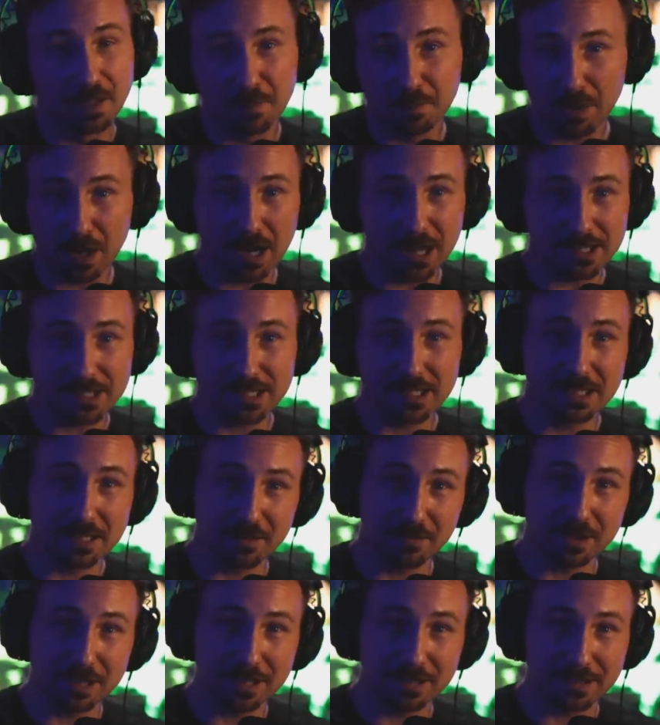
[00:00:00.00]

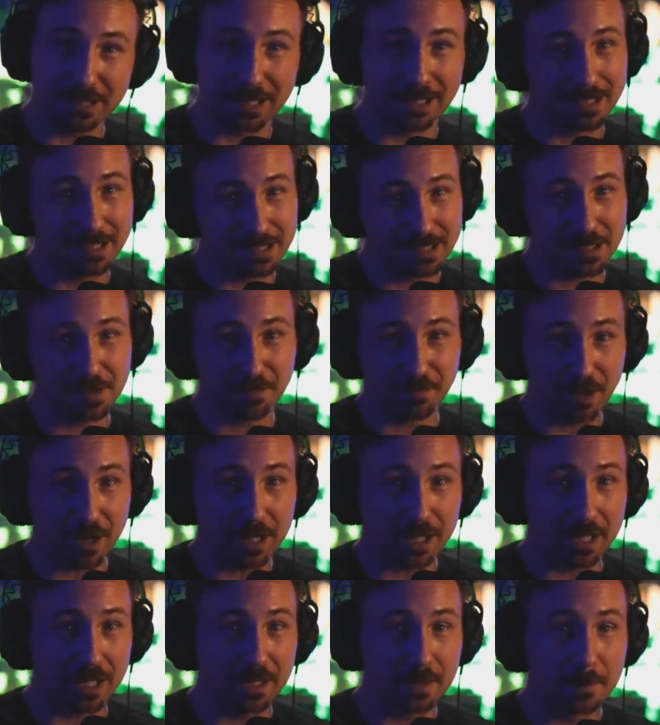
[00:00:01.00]
positivity and like this is
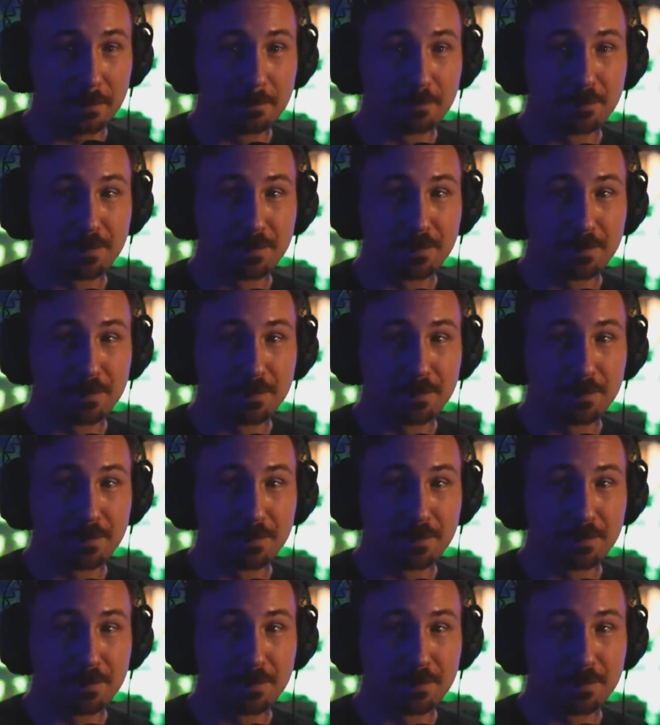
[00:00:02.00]
funny